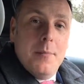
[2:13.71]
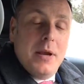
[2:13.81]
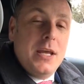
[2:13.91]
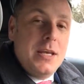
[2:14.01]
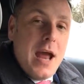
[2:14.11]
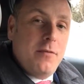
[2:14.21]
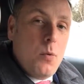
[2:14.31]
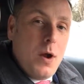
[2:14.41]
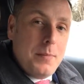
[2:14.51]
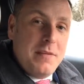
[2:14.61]
But you never
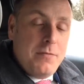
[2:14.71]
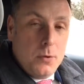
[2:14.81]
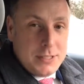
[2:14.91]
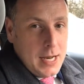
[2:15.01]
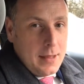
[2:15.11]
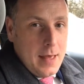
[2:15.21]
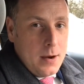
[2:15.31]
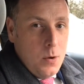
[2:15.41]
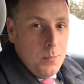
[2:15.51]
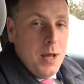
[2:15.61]
want to be forced out of that
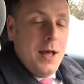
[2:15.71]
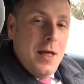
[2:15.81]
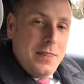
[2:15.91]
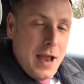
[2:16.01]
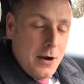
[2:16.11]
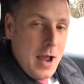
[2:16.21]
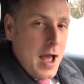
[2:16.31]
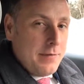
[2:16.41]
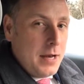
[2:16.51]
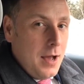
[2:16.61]
home. There you
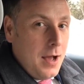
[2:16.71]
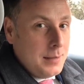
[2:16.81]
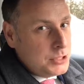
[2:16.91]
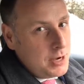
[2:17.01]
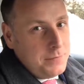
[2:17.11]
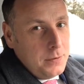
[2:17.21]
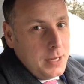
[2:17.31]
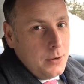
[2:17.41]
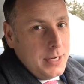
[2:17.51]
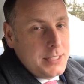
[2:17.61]
have it. I'm Jeff
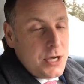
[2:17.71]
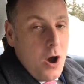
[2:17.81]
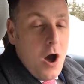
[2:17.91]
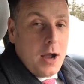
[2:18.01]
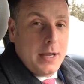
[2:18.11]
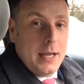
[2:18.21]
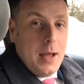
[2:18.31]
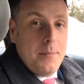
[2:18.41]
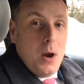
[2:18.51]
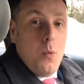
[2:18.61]
O'Leary talking
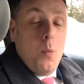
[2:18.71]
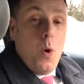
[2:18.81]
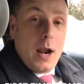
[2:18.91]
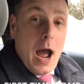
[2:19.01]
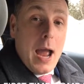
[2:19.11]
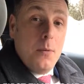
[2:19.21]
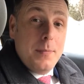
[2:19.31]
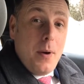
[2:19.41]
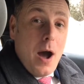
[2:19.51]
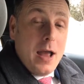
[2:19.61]
about what I
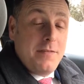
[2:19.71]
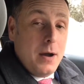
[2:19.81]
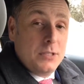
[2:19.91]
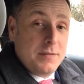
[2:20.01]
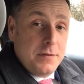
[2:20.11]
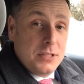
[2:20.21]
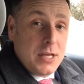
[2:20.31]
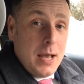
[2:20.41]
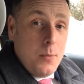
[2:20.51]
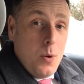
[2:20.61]
would buy if I was a
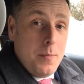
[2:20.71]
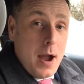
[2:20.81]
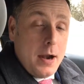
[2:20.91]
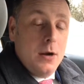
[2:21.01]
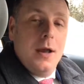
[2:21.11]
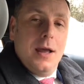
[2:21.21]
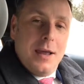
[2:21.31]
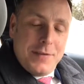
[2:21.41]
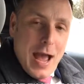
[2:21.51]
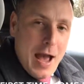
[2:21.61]
first-time home buyer.
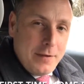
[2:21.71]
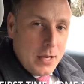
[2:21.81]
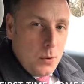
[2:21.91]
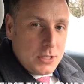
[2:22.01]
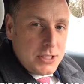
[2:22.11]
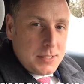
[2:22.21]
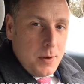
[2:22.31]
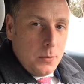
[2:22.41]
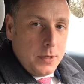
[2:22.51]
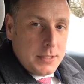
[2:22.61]
If you have any questions
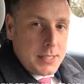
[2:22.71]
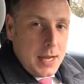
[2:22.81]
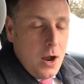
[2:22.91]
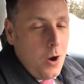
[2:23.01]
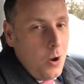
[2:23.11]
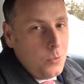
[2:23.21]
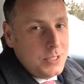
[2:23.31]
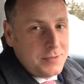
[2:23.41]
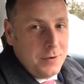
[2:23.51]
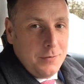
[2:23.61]
about real estate,
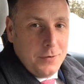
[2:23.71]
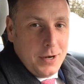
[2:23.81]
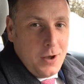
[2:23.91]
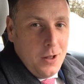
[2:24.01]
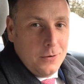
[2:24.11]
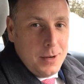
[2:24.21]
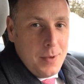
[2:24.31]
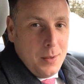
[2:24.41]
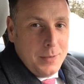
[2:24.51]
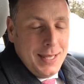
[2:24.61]
always feel free to call or
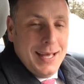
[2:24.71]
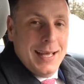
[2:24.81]
email me.